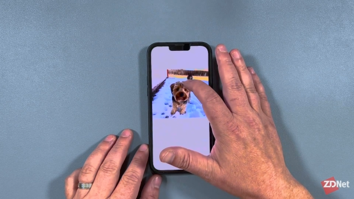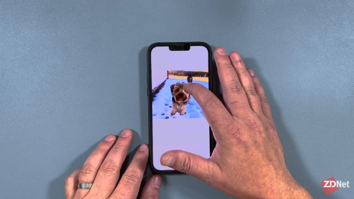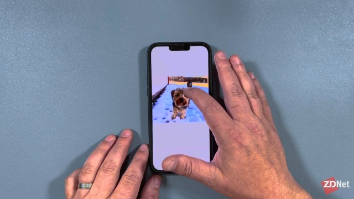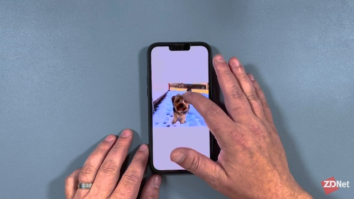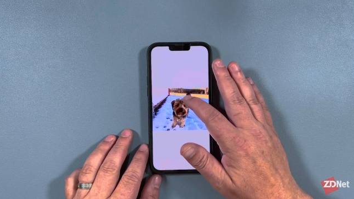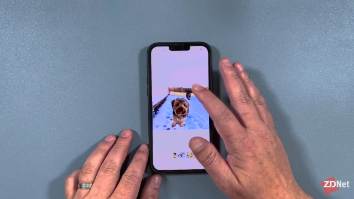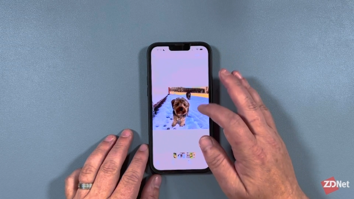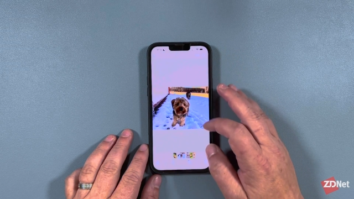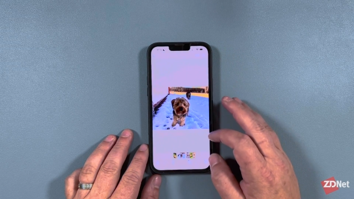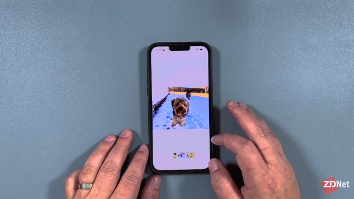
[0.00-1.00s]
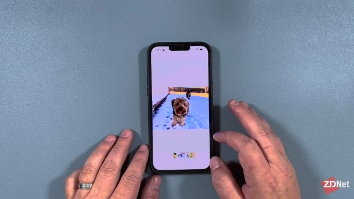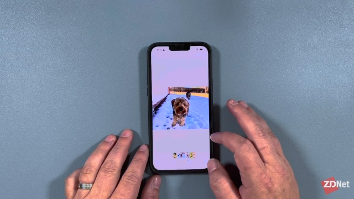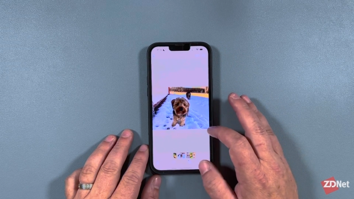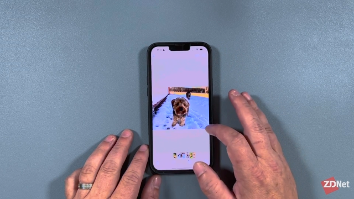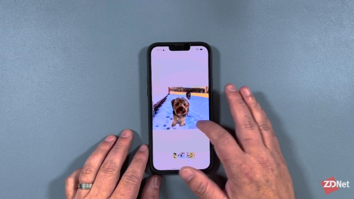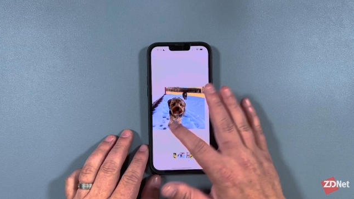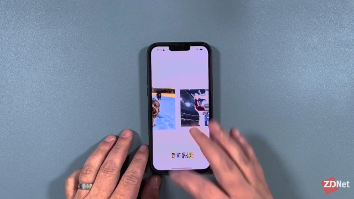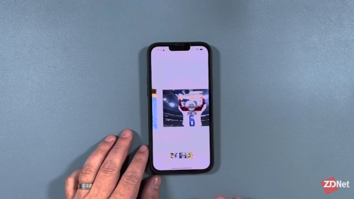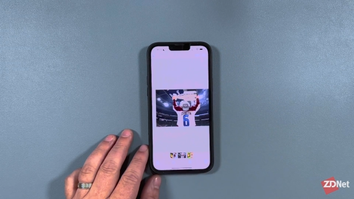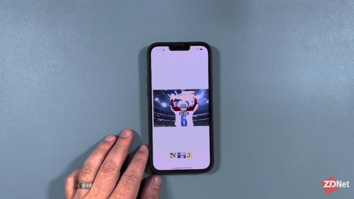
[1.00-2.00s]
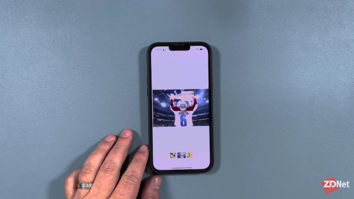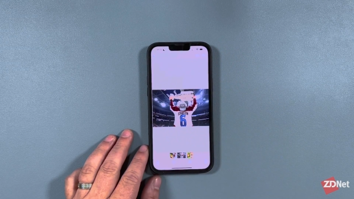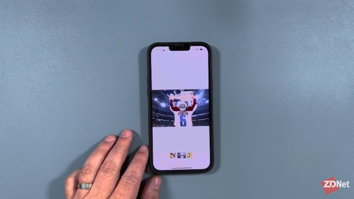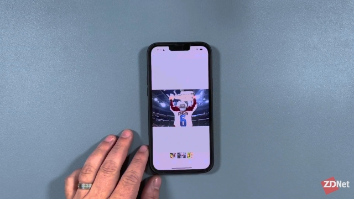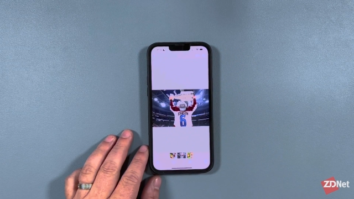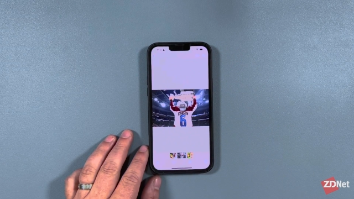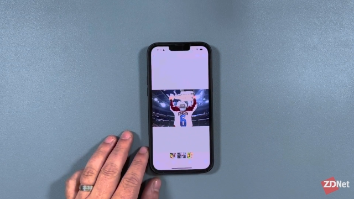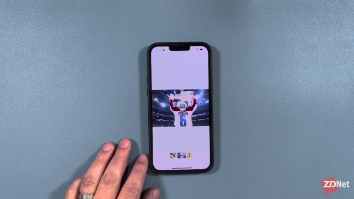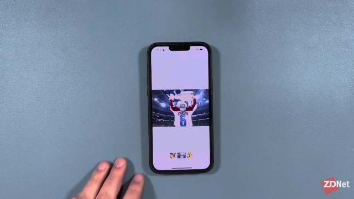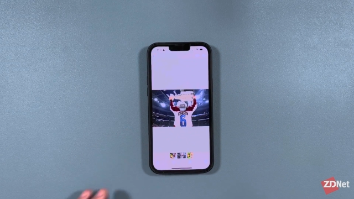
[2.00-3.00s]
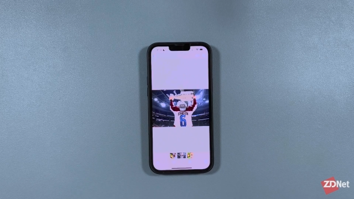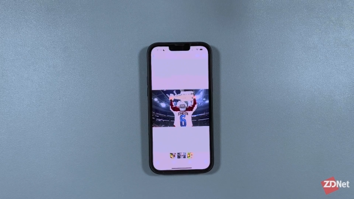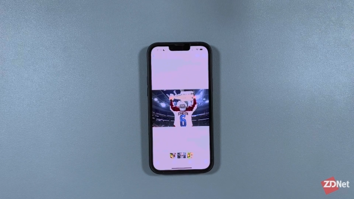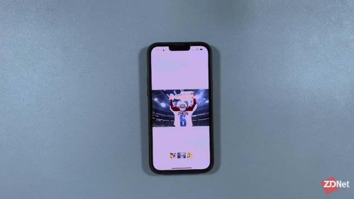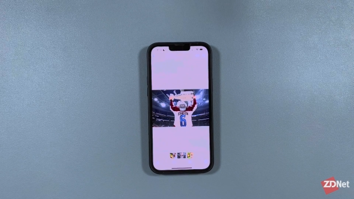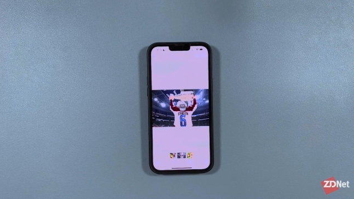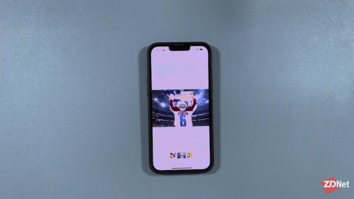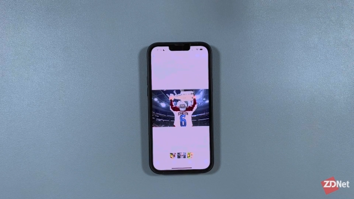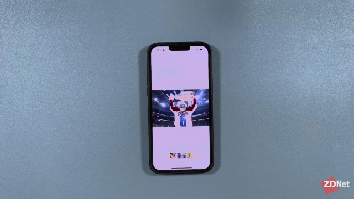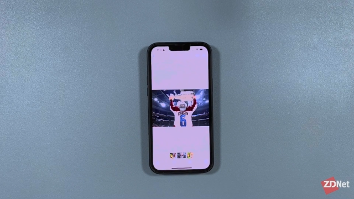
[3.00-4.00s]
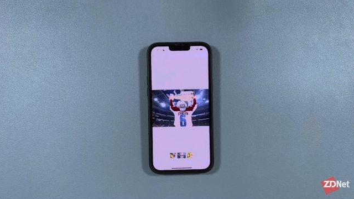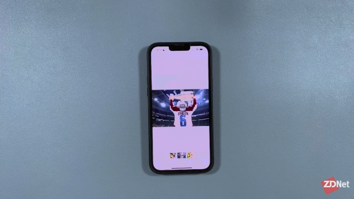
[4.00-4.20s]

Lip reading: [unreadable: no face in view]